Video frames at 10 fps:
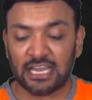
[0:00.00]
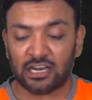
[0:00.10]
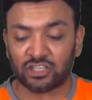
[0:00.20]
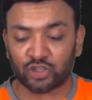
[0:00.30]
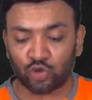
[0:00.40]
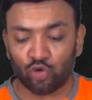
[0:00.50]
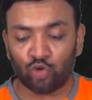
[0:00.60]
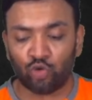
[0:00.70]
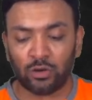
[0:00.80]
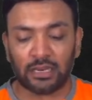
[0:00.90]
year is
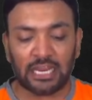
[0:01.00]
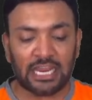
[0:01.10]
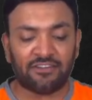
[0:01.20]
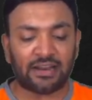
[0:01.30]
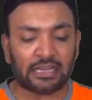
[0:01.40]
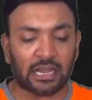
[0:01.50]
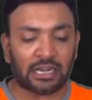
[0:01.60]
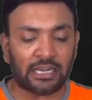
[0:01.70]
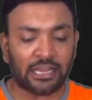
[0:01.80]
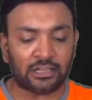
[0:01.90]
2, even
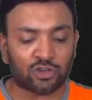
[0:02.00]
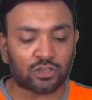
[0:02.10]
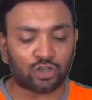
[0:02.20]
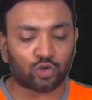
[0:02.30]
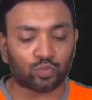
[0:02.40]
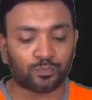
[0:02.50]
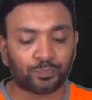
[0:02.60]
current year is also 2.